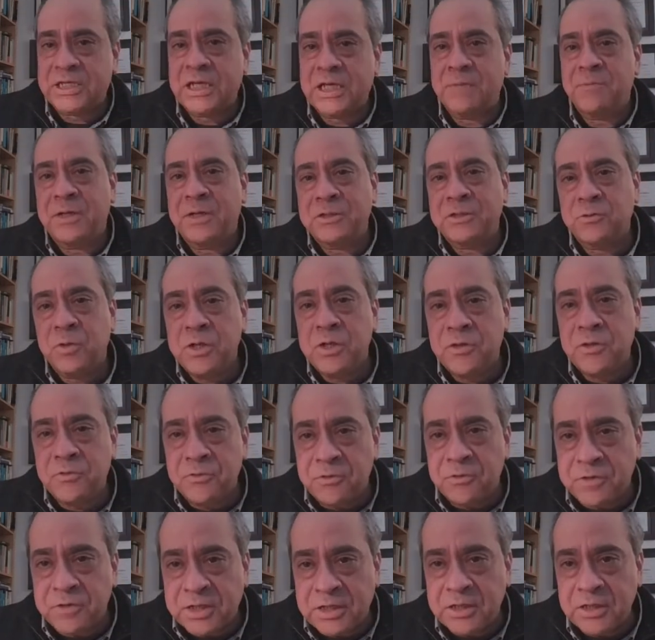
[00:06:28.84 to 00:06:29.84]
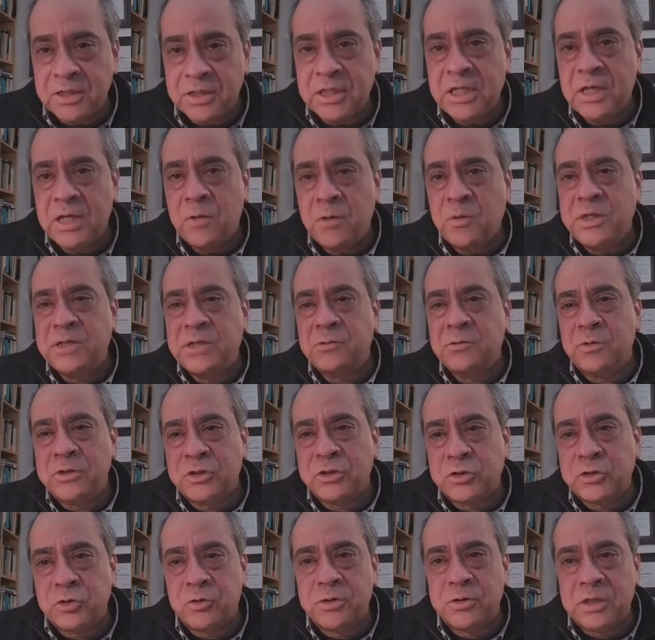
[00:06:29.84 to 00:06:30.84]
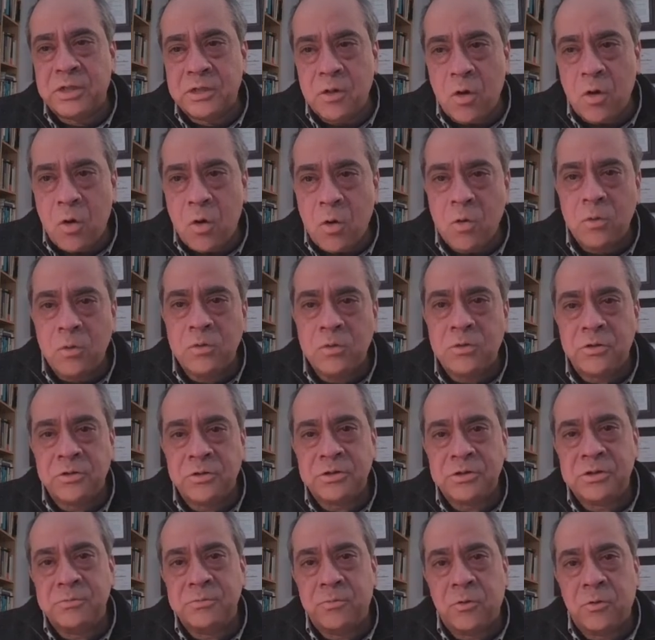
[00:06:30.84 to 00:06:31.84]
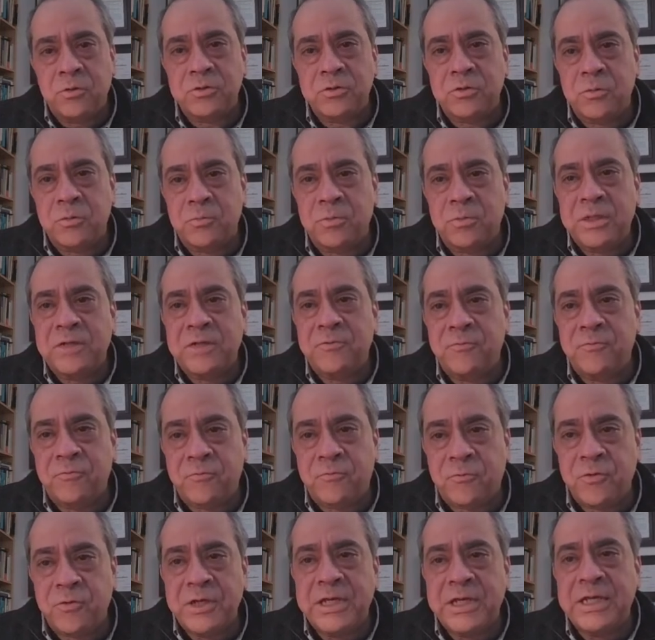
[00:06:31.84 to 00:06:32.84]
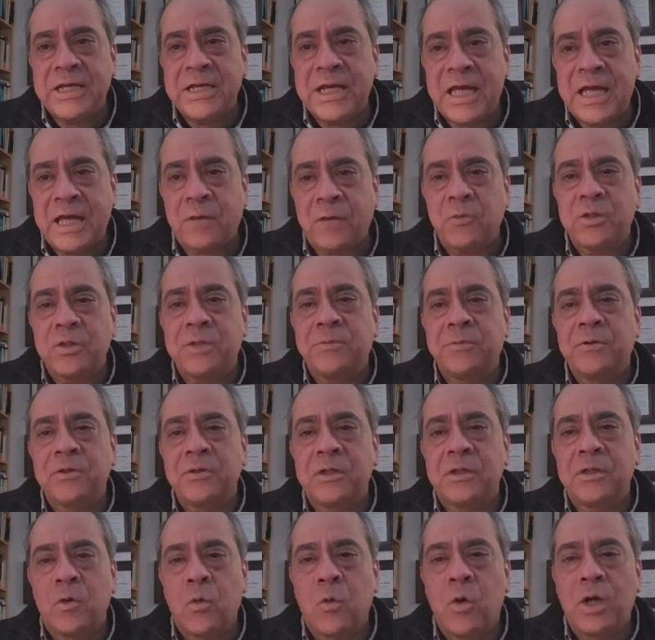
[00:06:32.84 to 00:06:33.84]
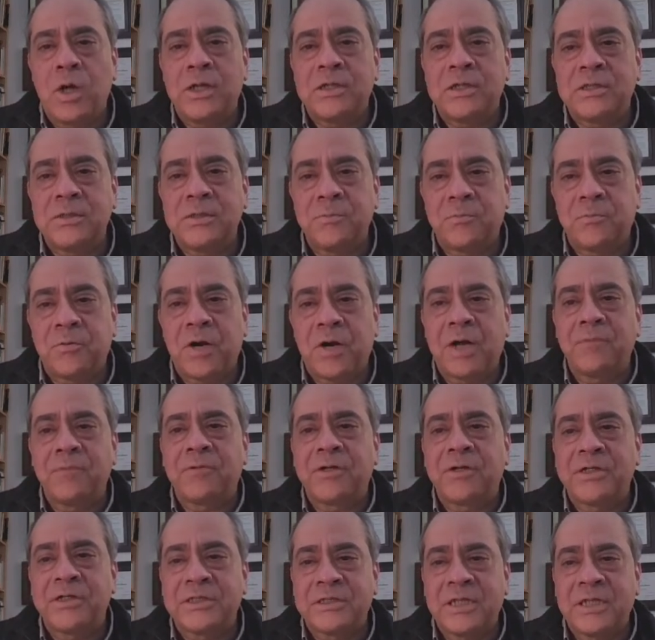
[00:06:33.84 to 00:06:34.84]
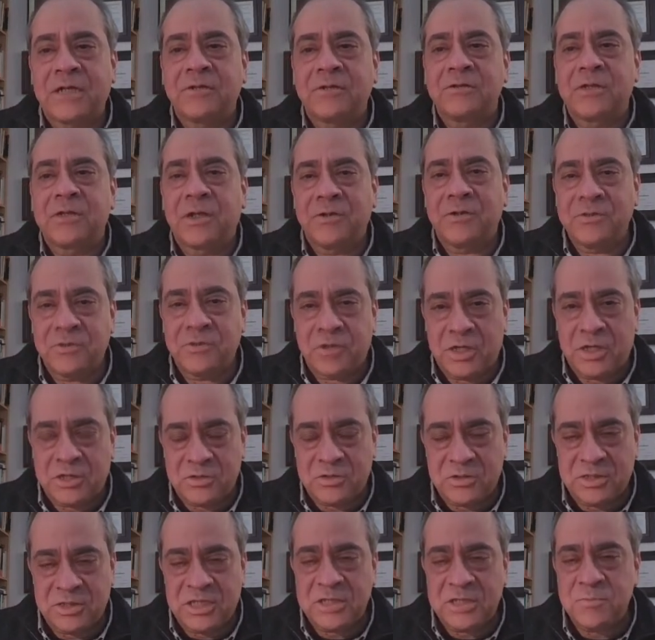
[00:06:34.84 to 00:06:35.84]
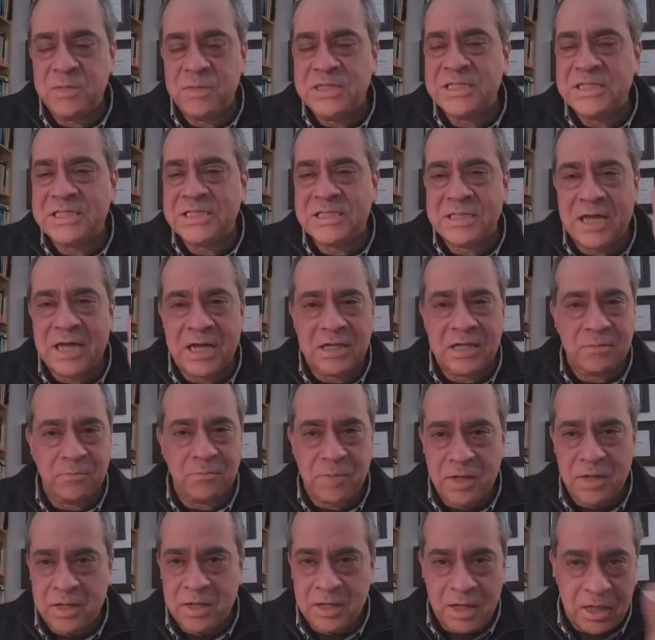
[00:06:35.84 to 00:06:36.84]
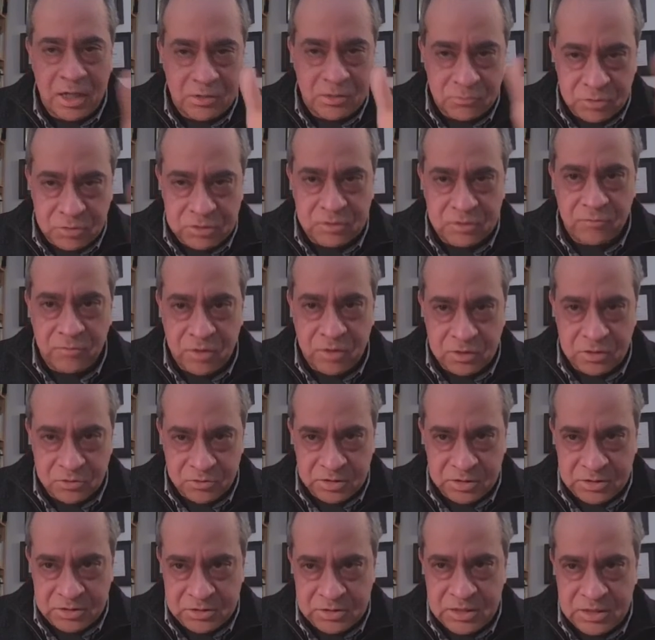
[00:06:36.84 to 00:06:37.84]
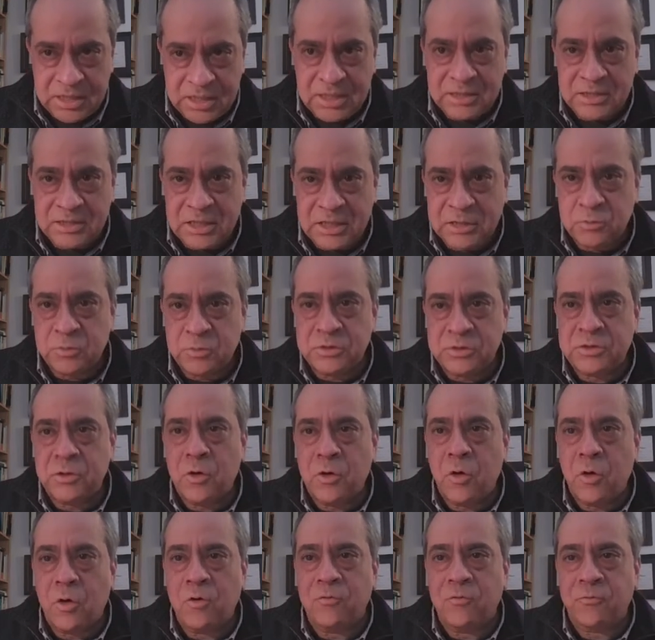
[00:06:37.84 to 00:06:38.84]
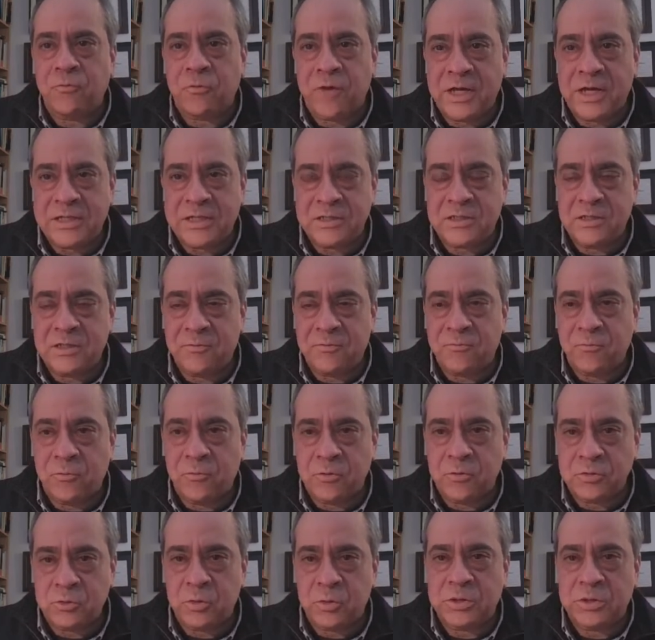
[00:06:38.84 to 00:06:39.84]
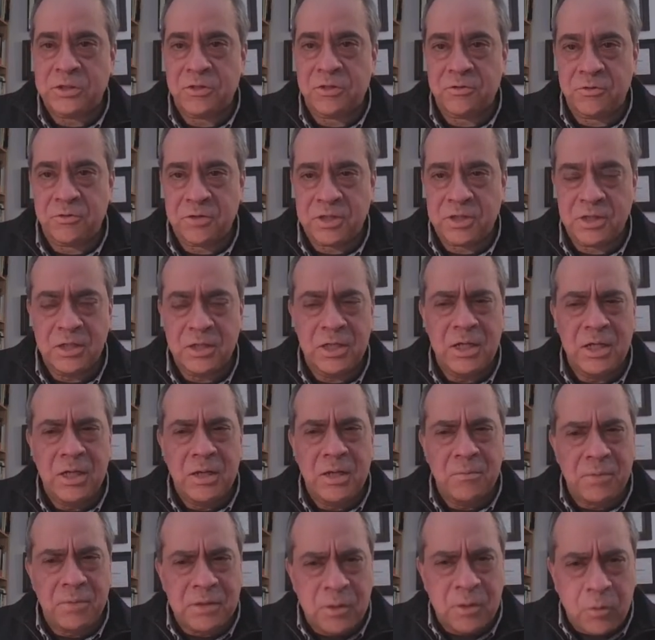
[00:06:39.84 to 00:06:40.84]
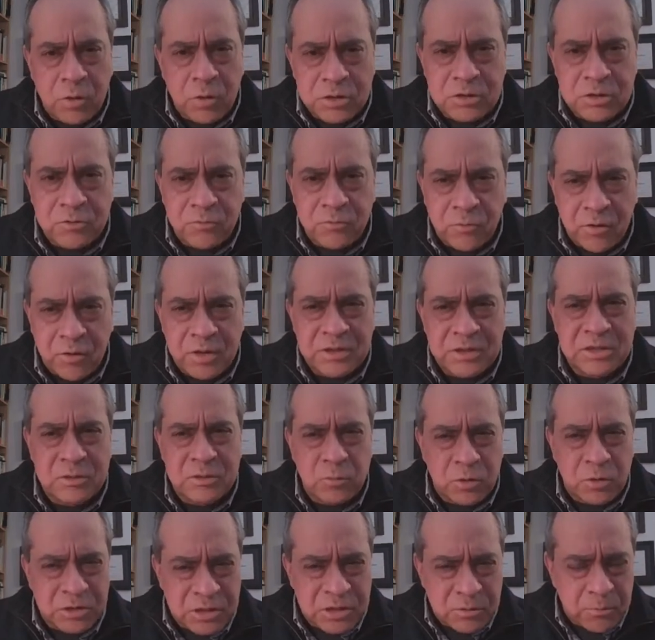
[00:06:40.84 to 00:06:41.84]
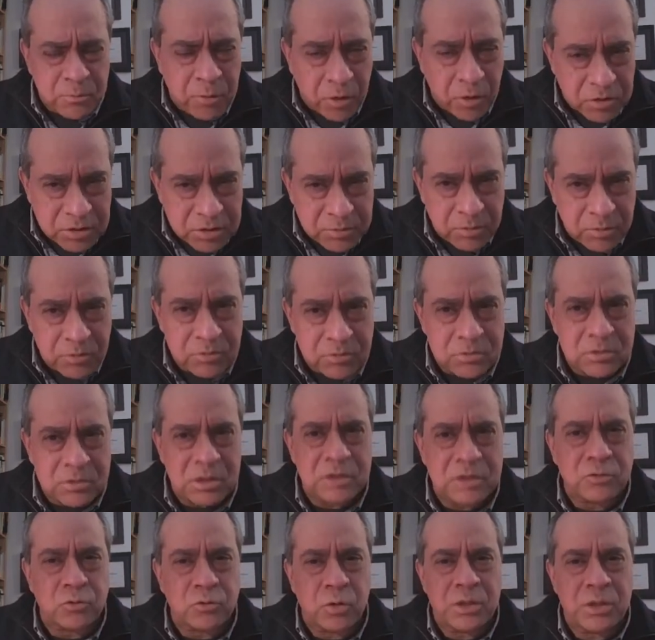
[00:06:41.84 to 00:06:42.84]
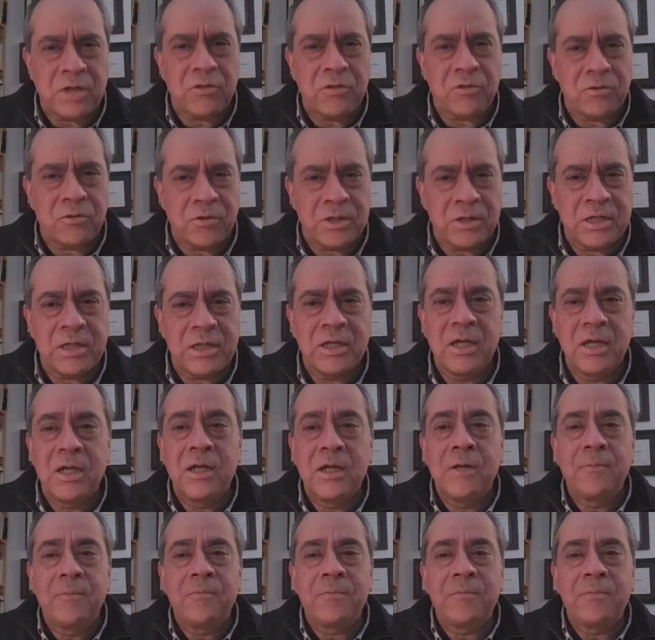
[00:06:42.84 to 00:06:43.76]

saying by 2030, we need to ensure that all girls and boys complete free, equitable, and quality primary and secondary education. This has been signed by hundreds of countries. This was the goal for SD for 2030. But the question for us is, was it possible at 2030